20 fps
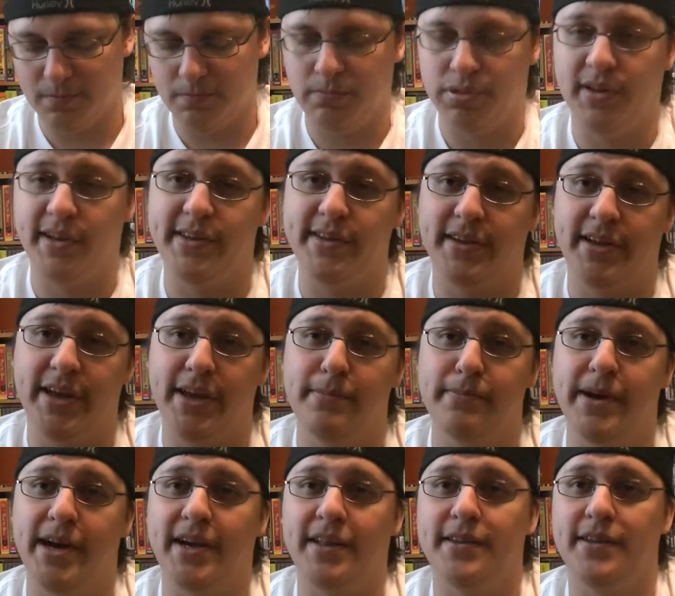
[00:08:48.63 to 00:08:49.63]
play the game
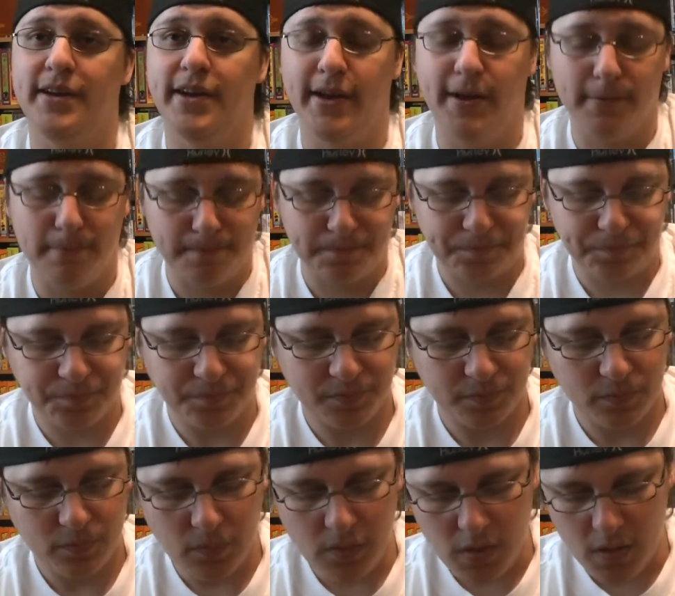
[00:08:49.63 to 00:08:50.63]
back in the day.
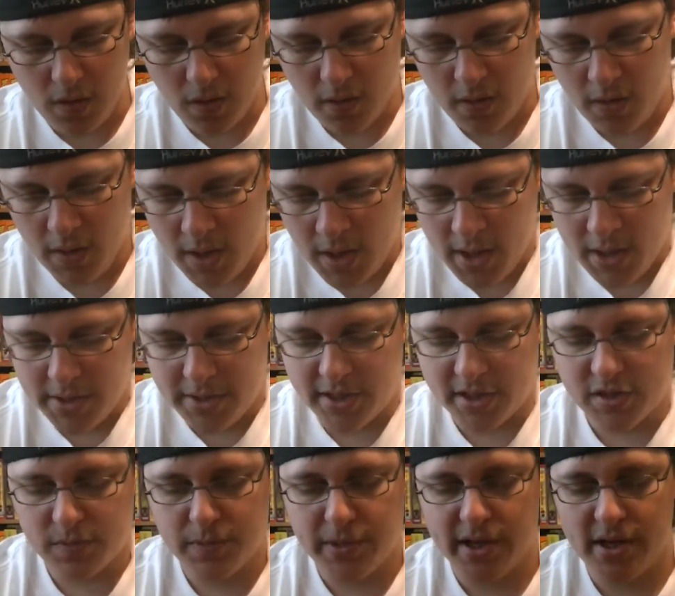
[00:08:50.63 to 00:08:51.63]

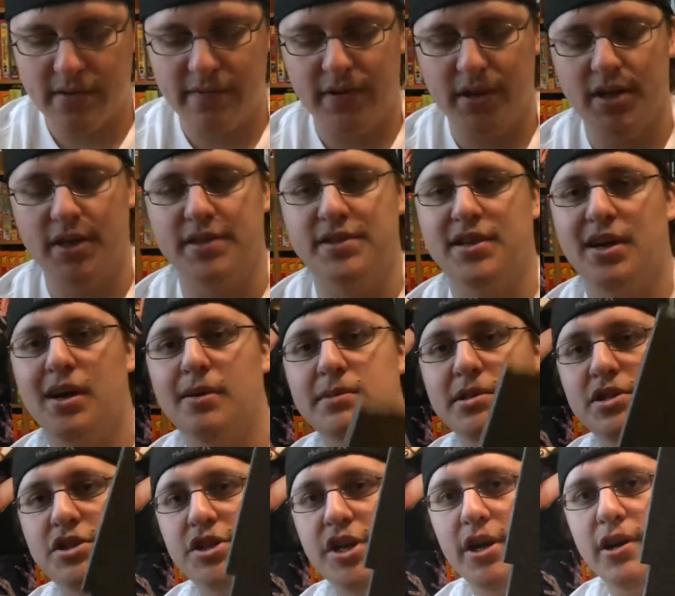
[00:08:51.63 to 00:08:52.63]
Next we have Tom
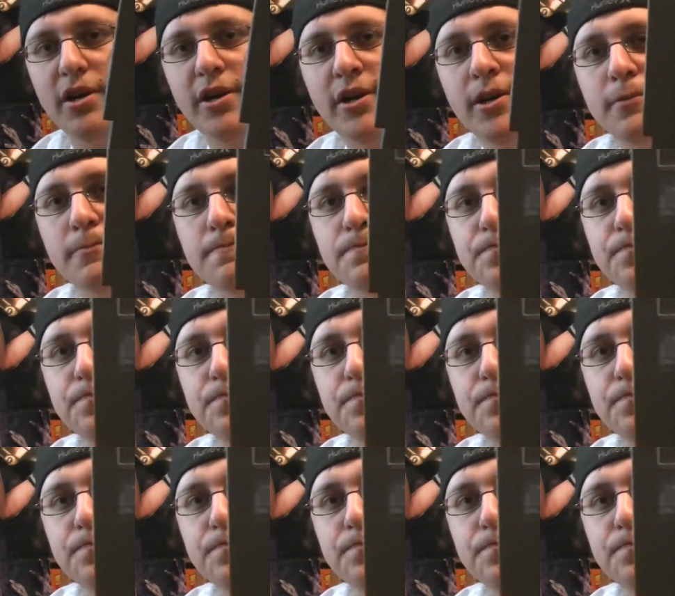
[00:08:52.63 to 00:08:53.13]
and Jerry.